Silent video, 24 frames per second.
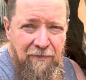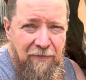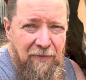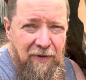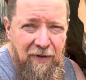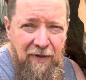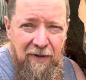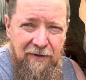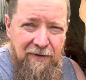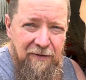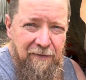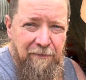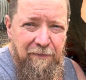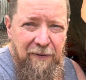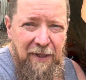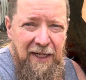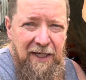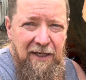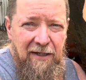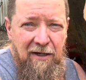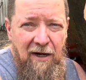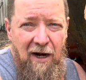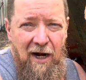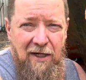There's a
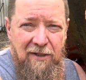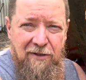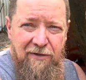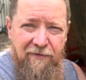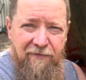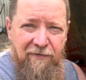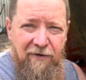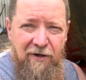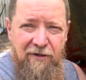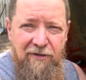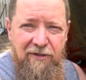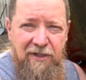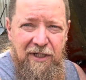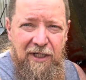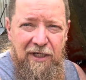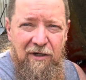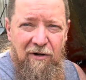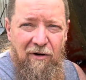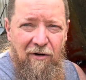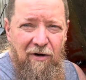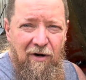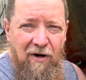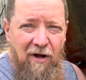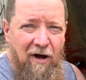big controversy
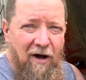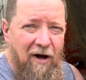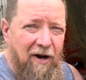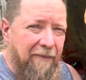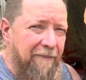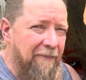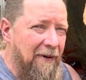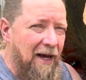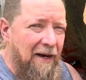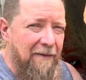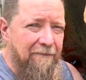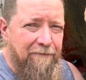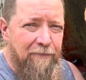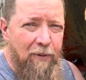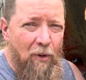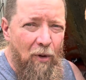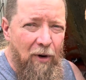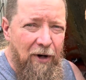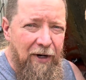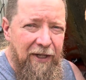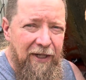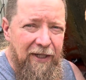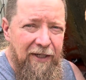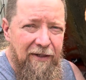going on about
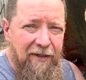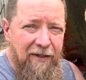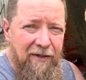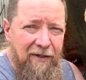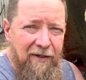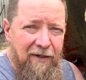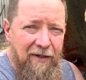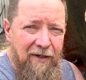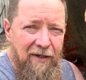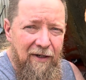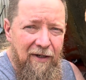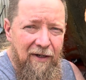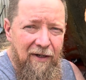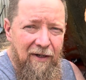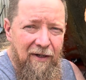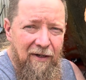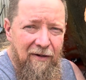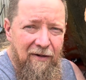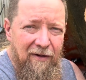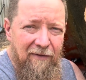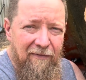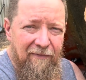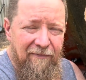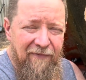ported
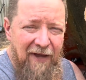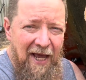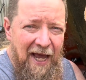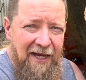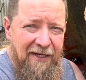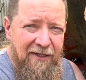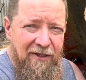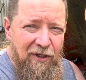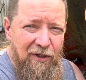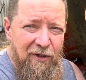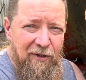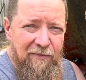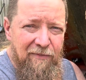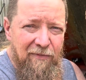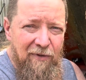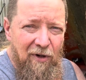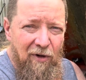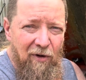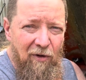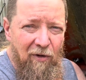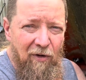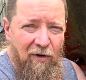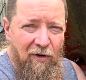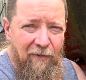vacuum
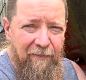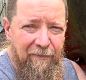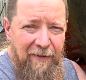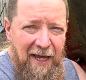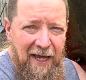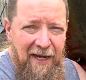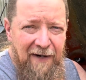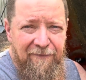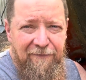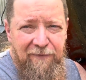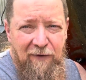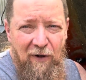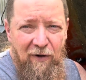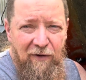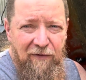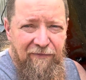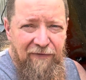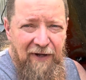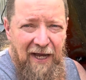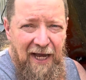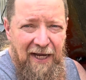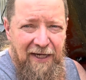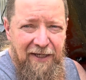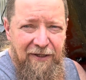or manifold
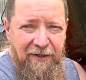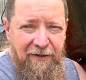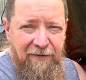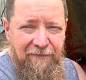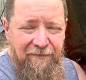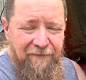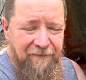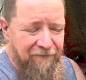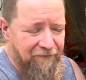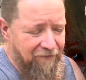vacuum.